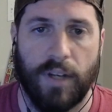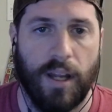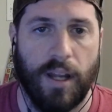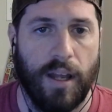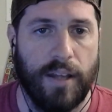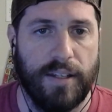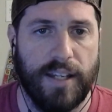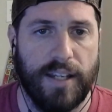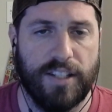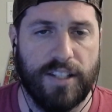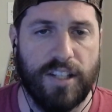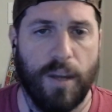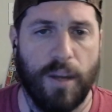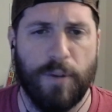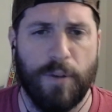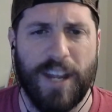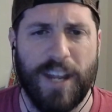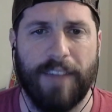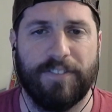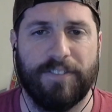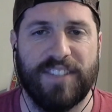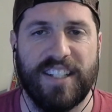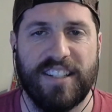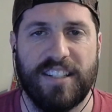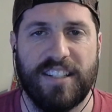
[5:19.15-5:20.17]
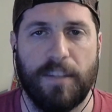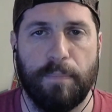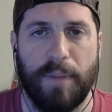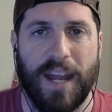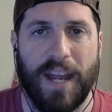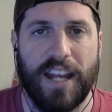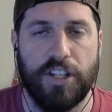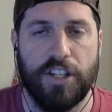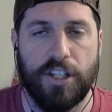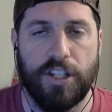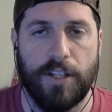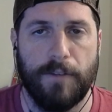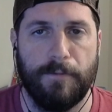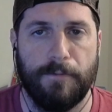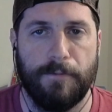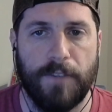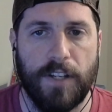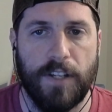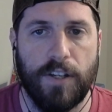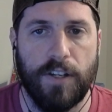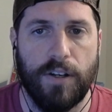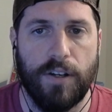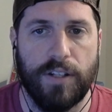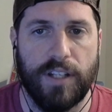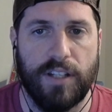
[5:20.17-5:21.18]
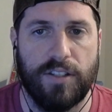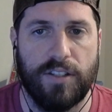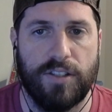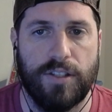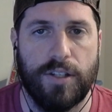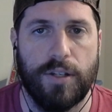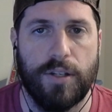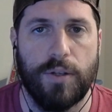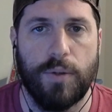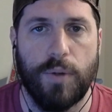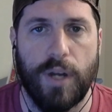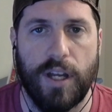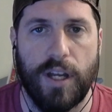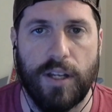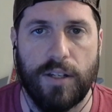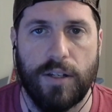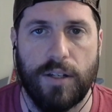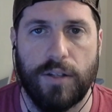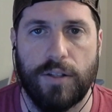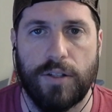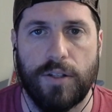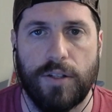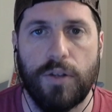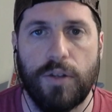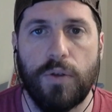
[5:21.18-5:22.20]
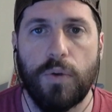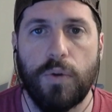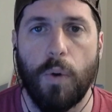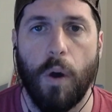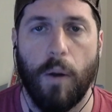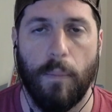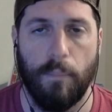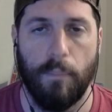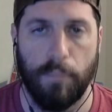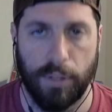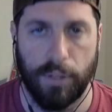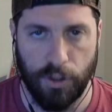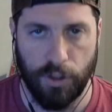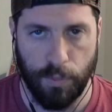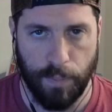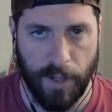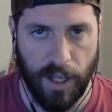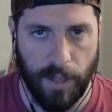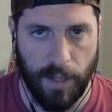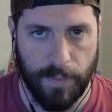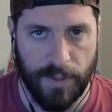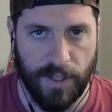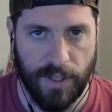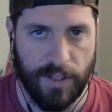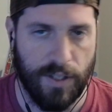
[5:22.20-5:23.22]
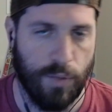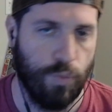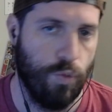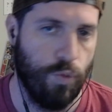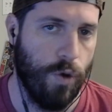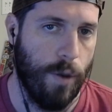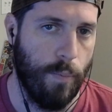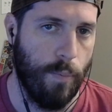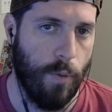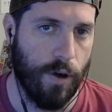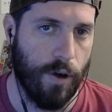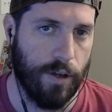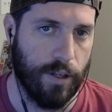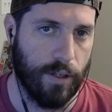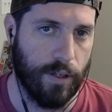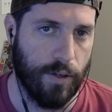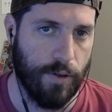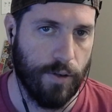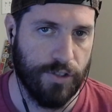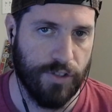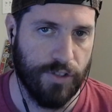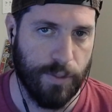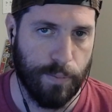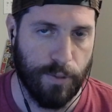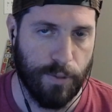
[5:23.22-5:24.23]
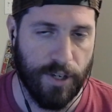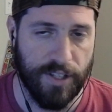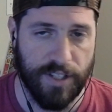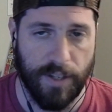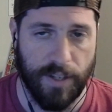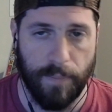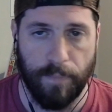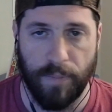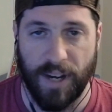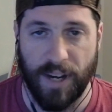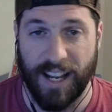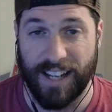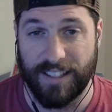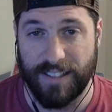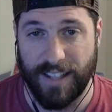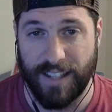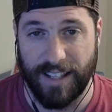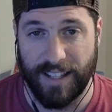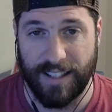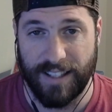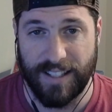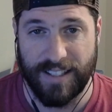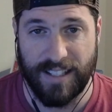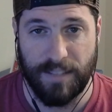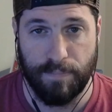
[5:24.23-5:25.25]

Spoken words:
Next up, we have Dissipation Field. It's 2 and 2 blue pips. This is 1 more than Ghostly Prison, but I actually think this is